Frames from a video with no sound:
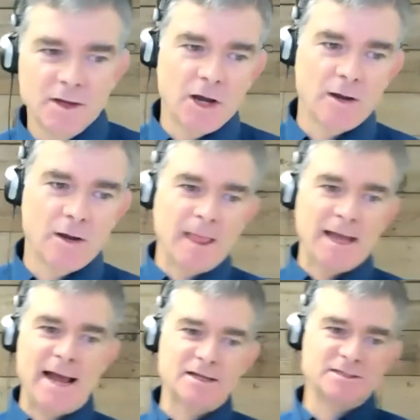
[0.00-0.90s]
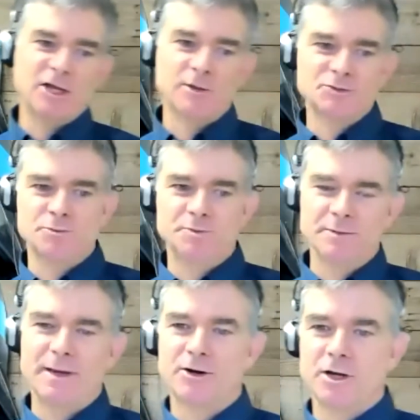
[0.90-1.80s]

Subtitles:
And how's it helped you be a better